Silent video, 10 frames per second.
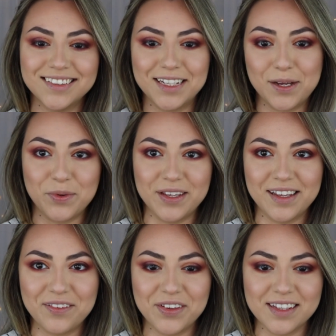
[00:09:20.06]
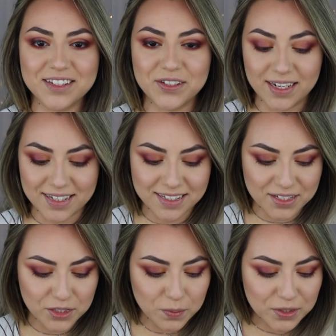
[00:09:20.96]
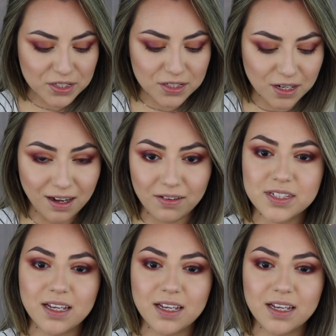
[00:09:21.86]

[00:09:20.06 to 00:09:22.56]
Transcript: I'm really loving this, you guys. Super soft